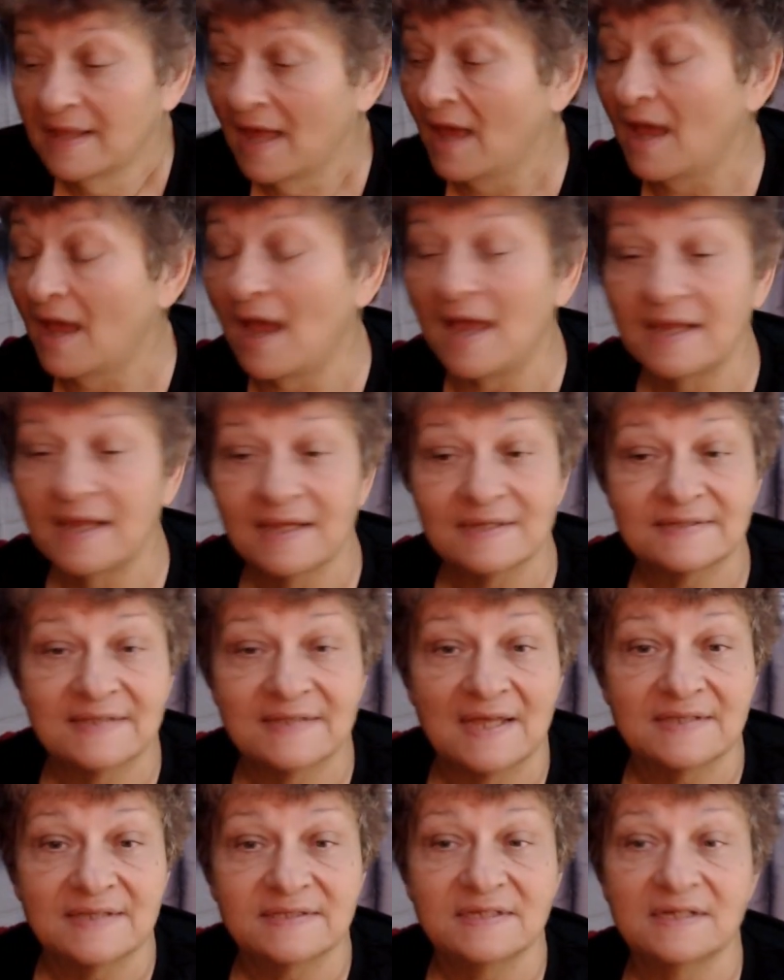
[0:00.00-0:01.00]
I guess
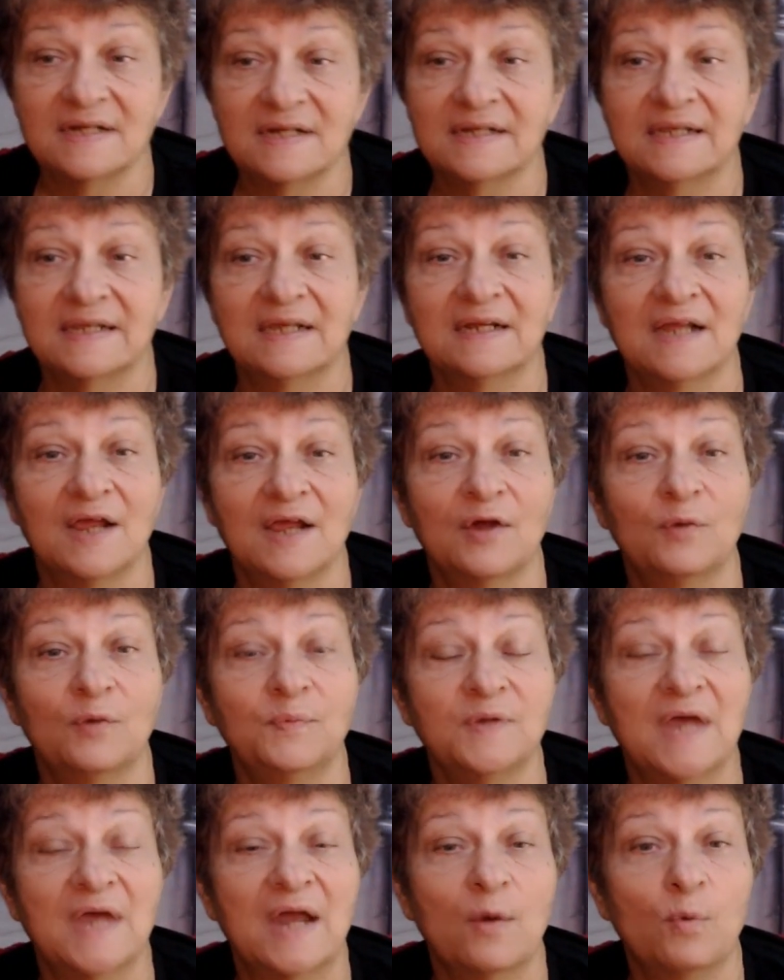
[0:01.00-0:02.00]
that's it. Again, I hope
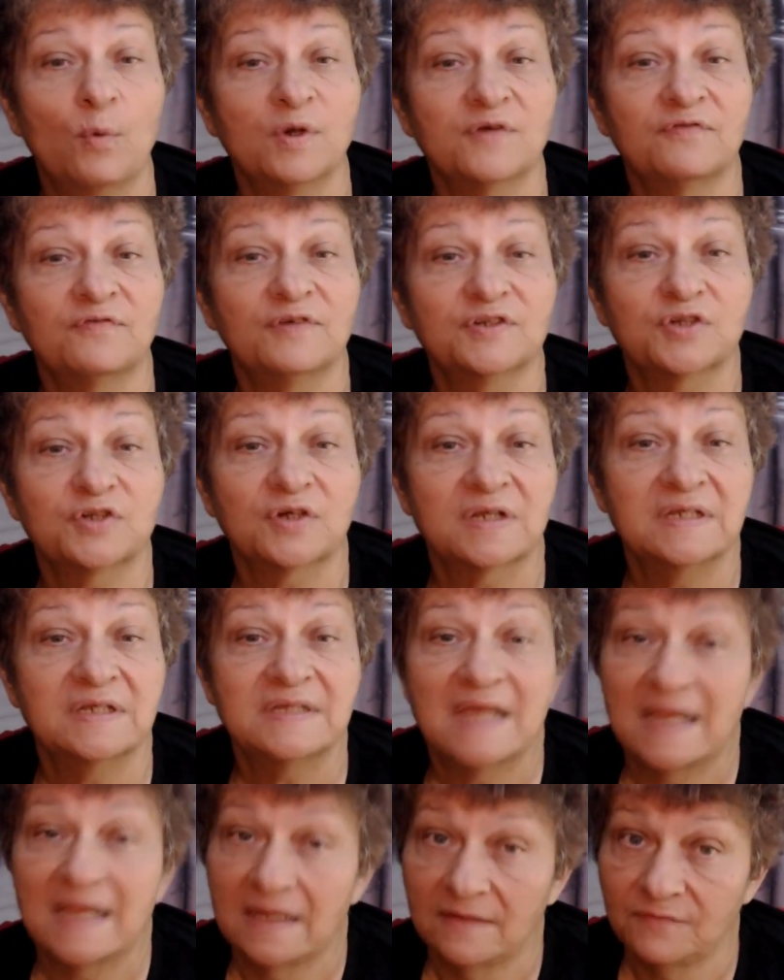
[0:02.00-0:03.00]
you had a wonderful Turkey
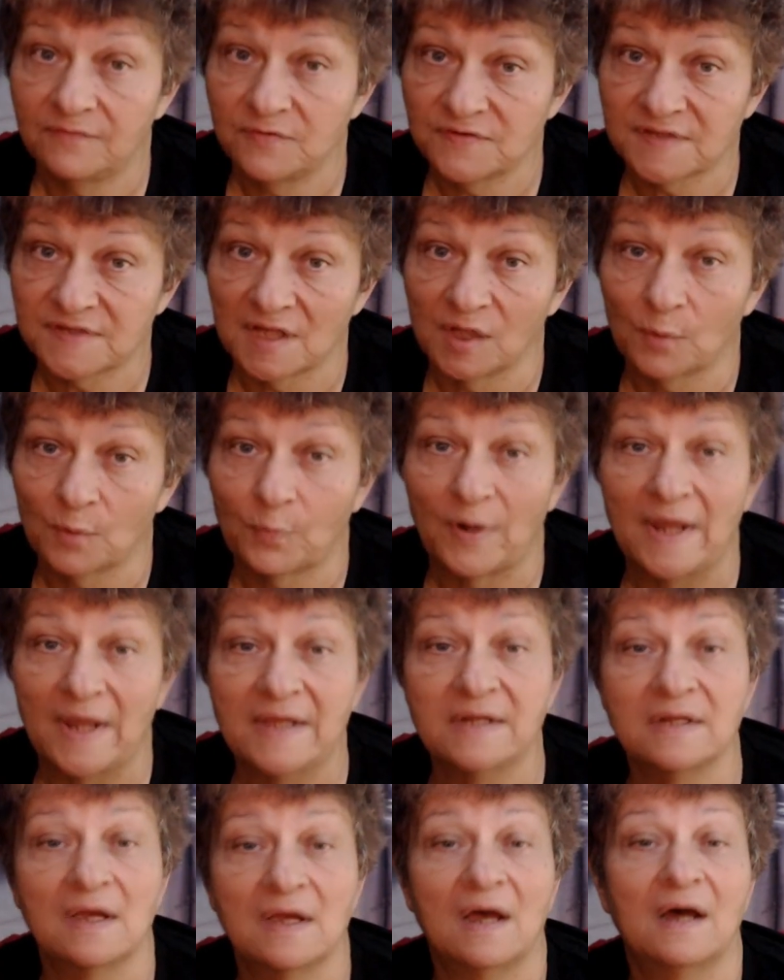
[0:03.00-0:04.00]
Day if you
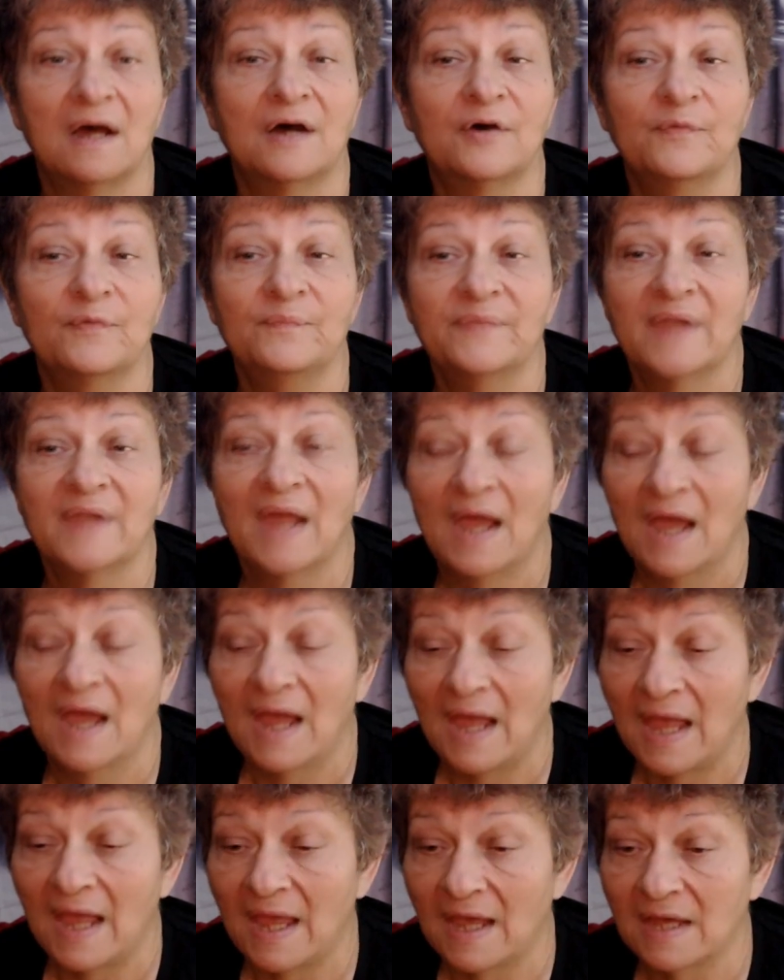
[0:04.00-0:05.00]
celebrate.
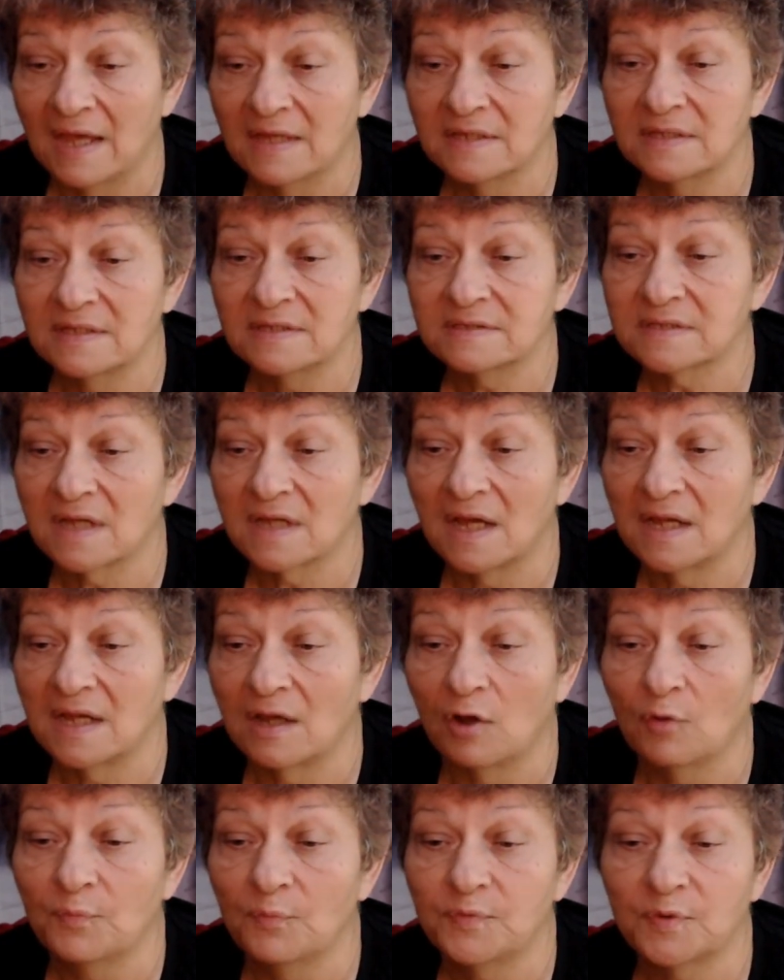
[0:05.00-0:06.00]
And I
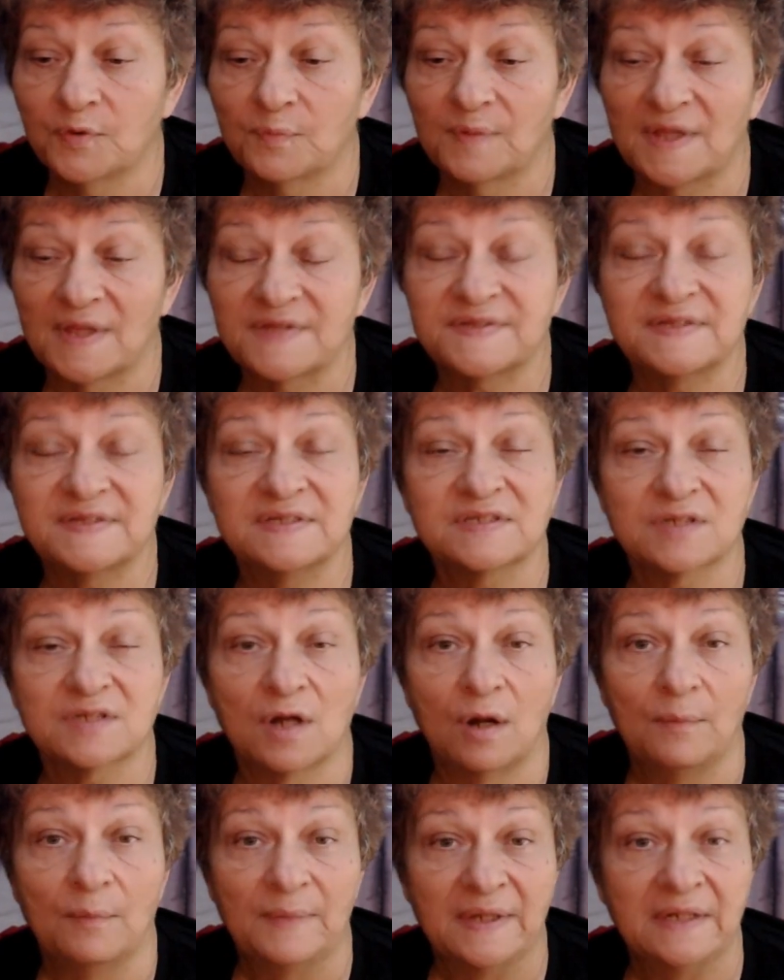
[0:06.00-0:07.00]
hope your blessings
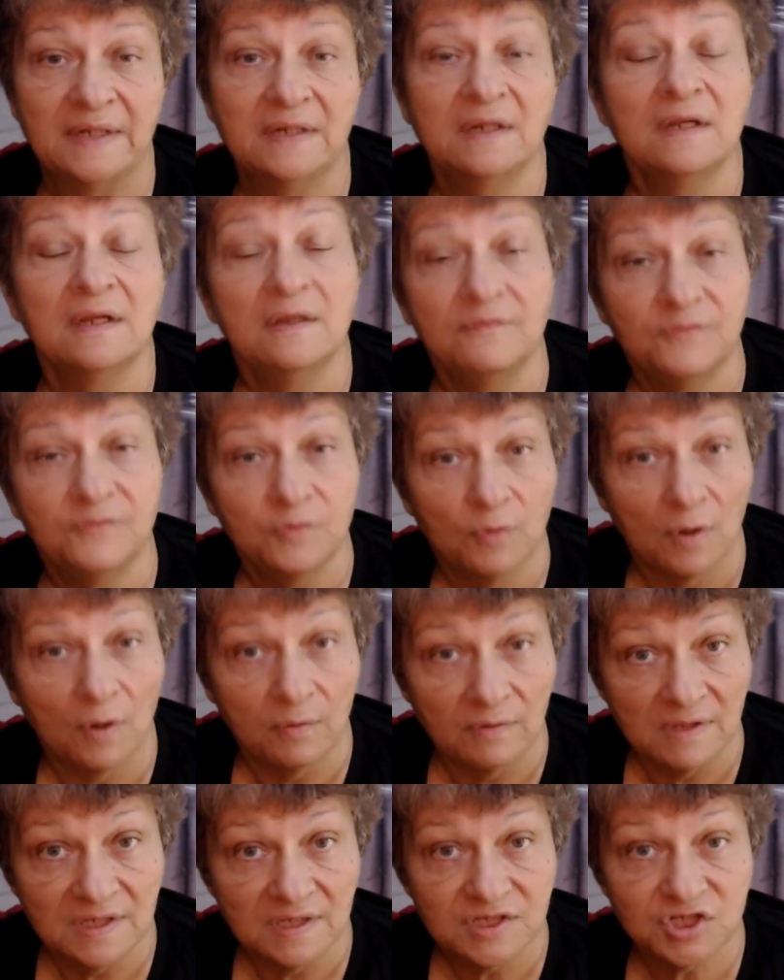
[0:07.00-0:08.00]
are many if you are
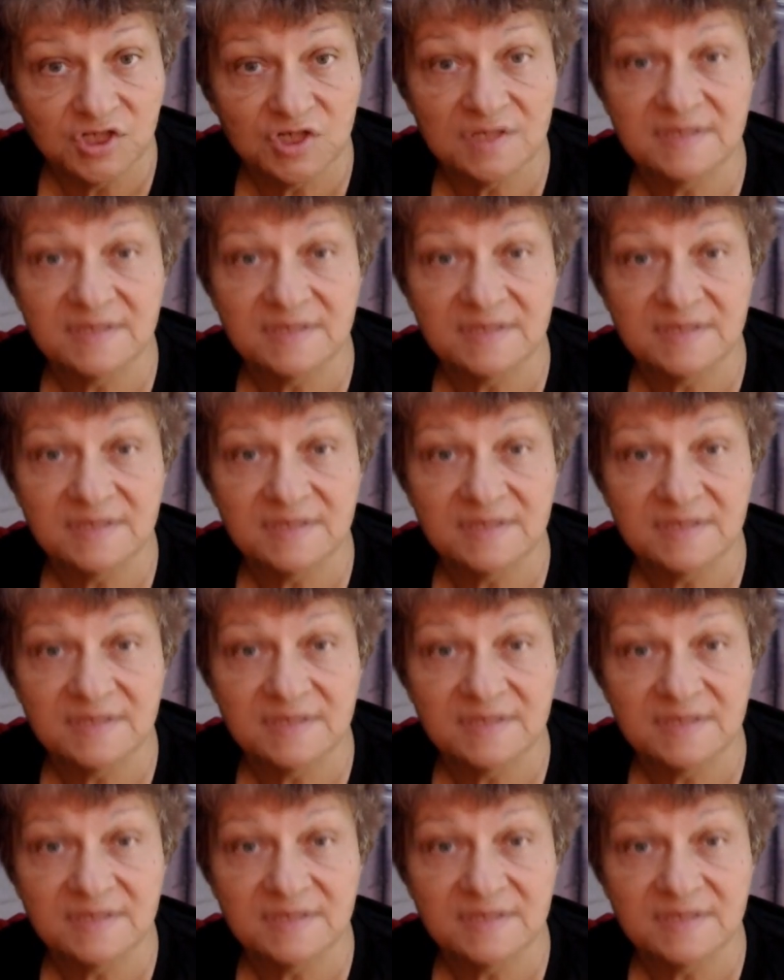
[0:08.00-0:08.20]
religious.